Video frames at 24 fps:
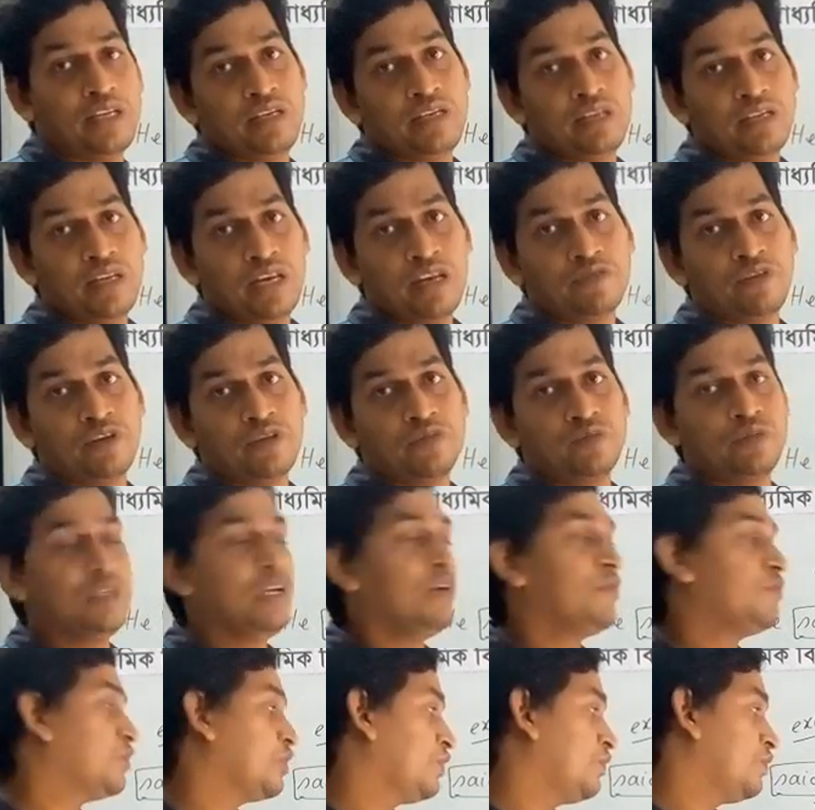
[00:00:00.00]
indirect form, we
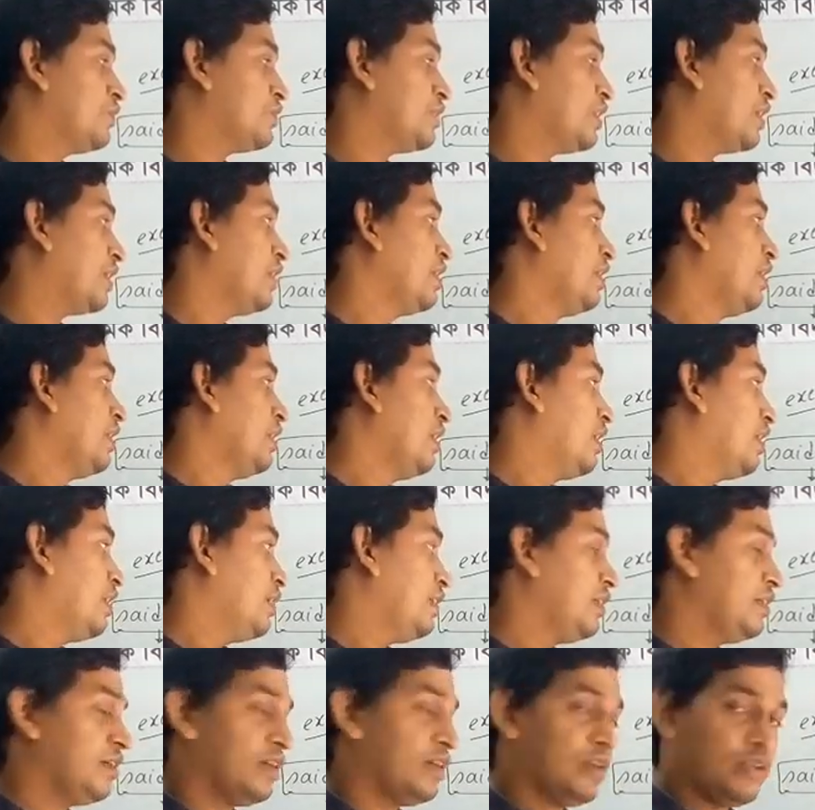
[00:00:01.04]
have to use here
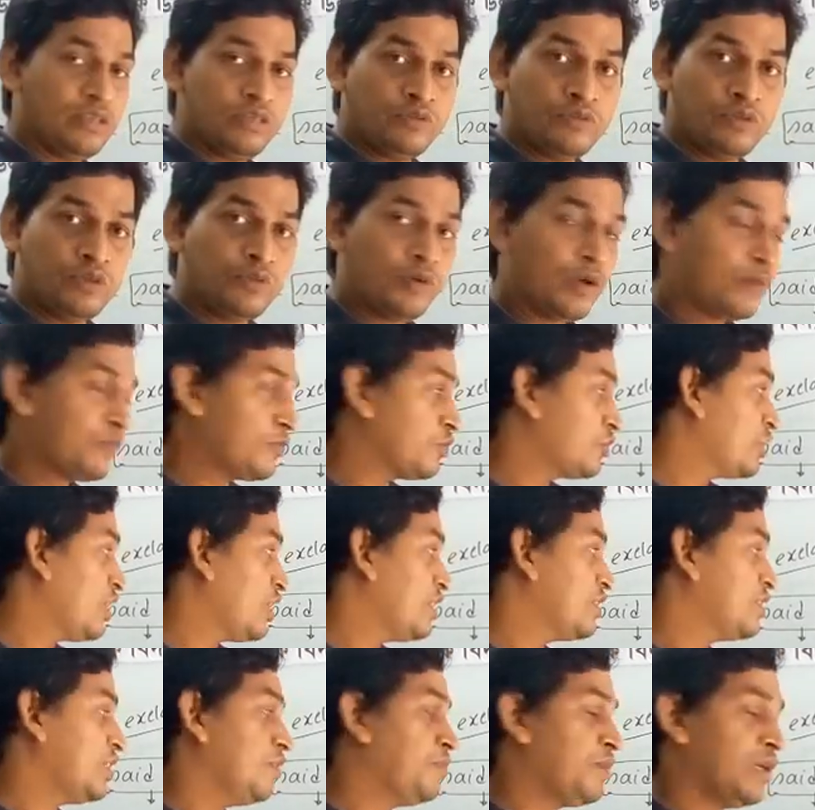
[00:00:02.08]
we have to
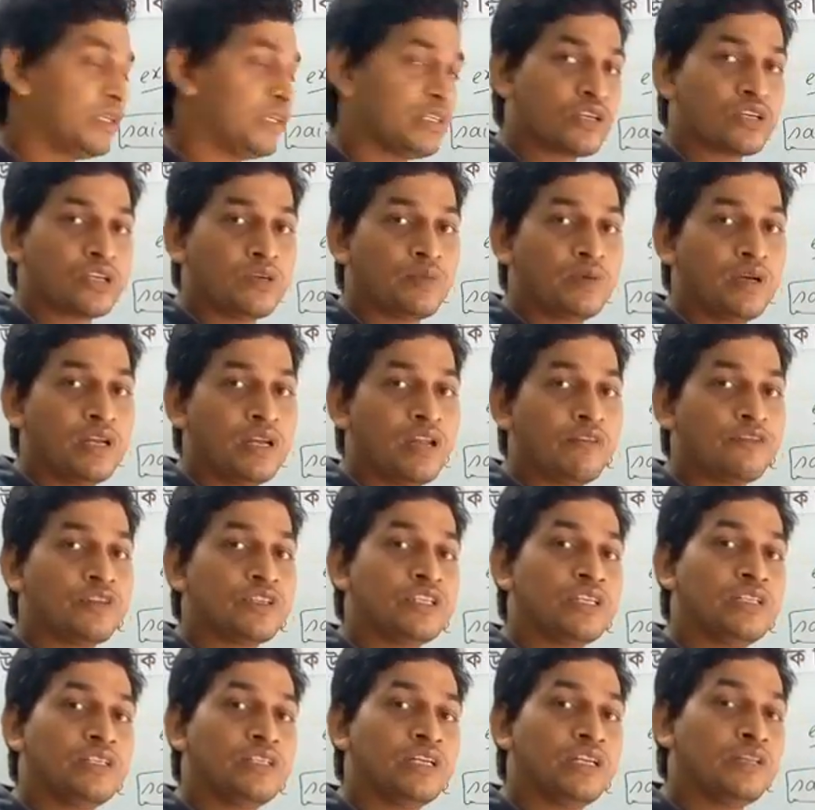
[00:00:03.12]
change inverted comma, and
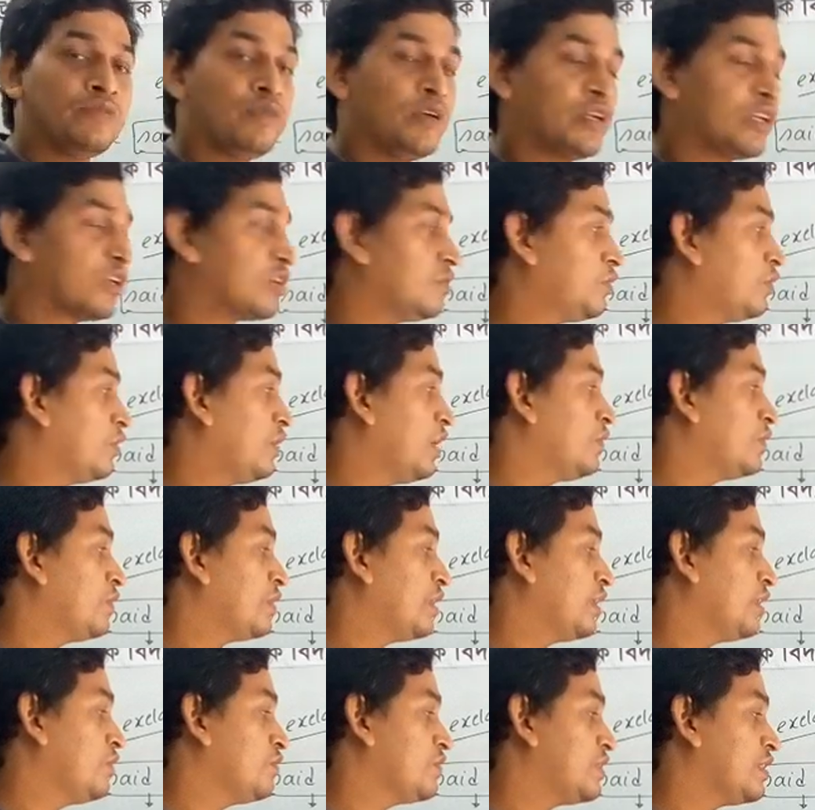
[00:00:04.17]
after changing inverted comma, we
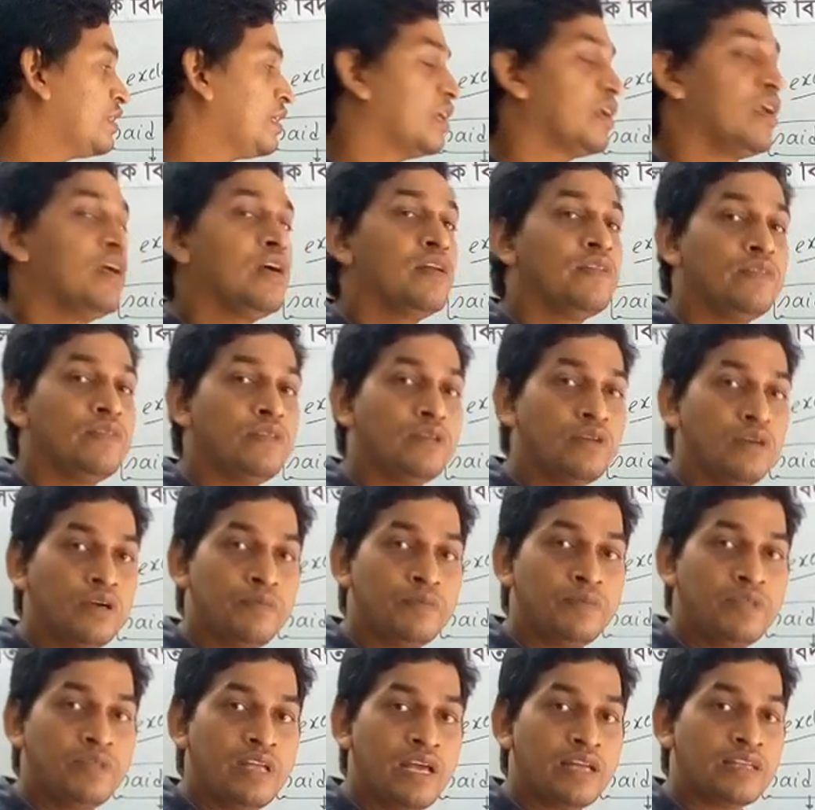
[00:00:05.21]
can use here
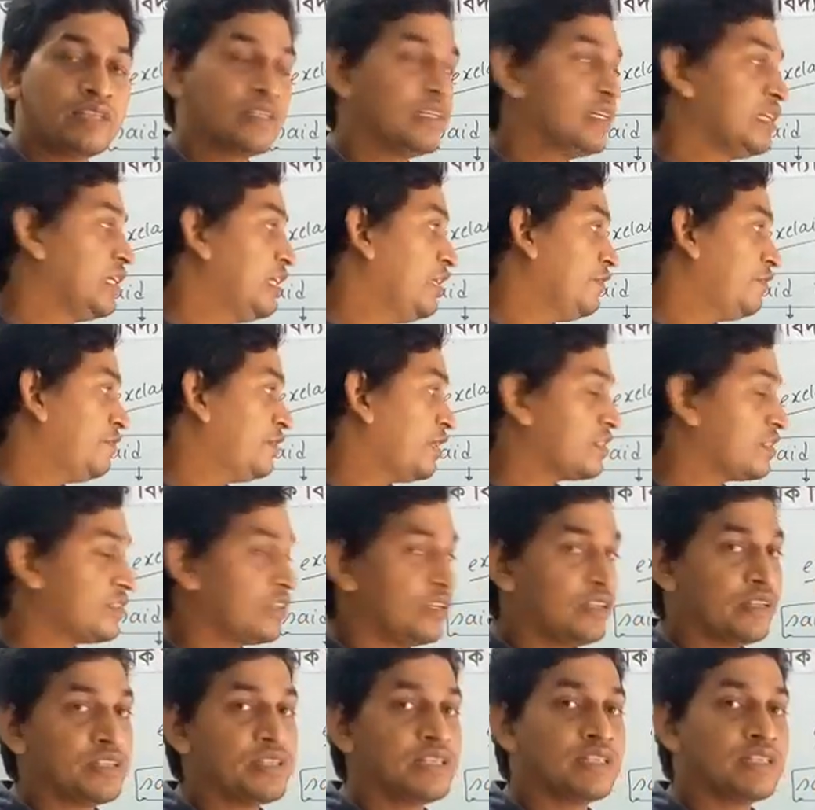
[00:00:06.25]
that if the
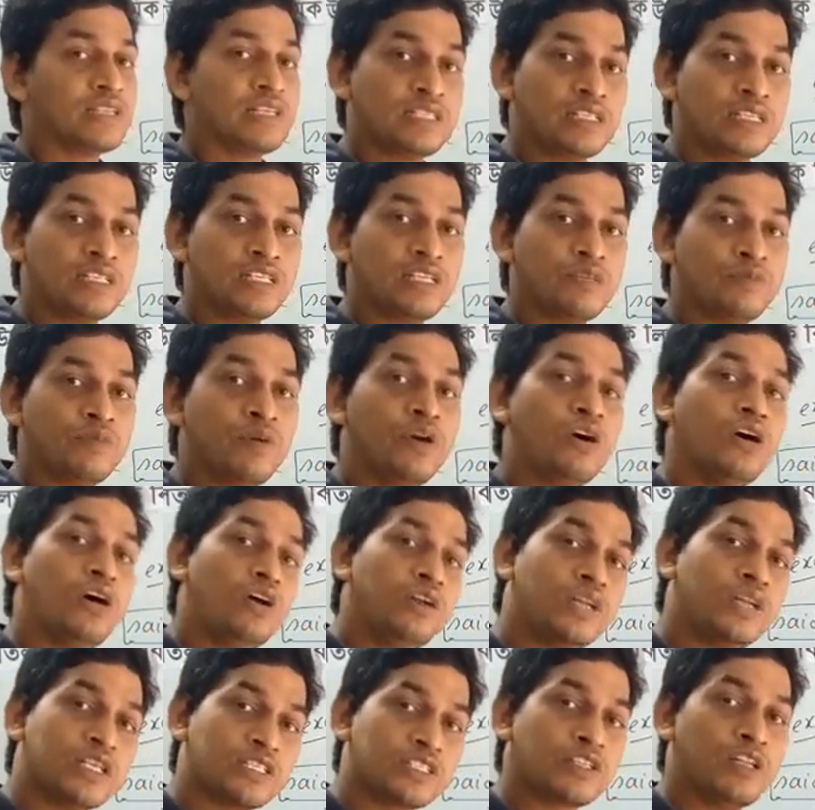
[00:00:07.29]
sentence is assertive
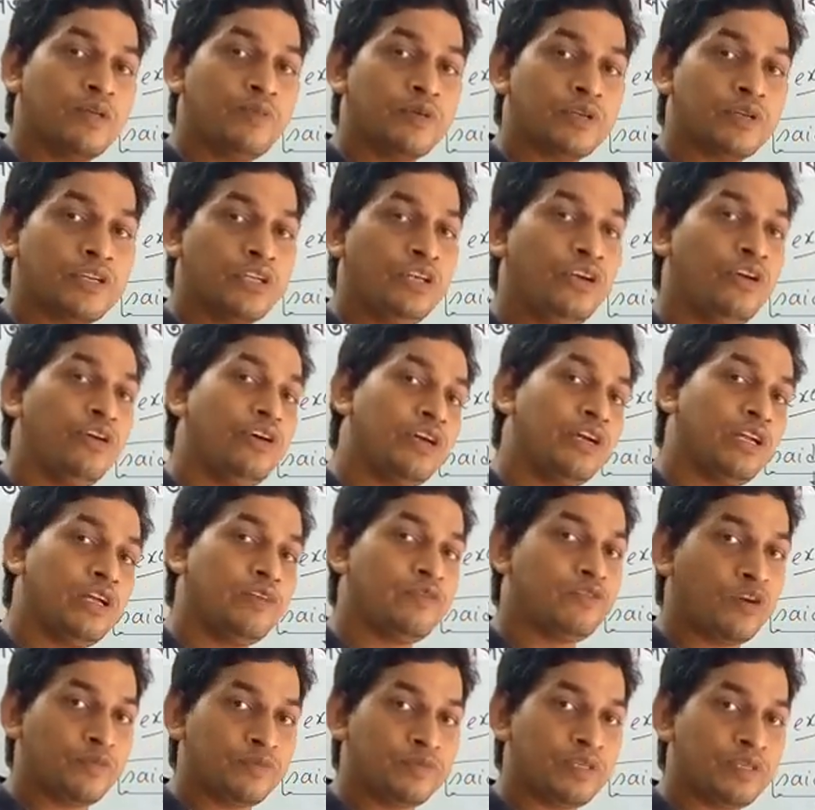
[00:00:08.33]
or exclamatory or
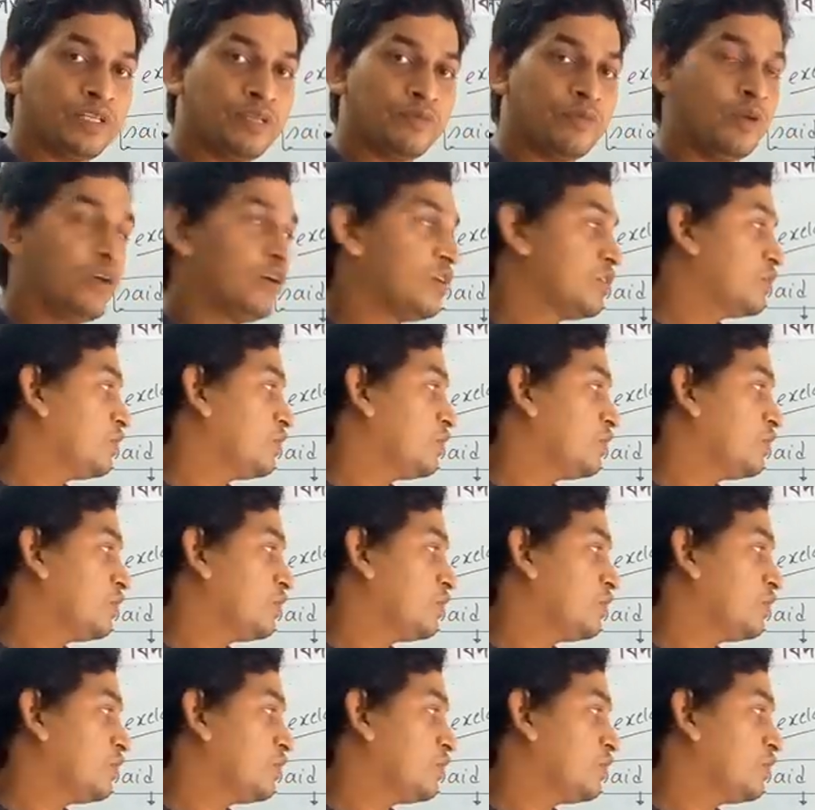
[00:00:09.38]
objective.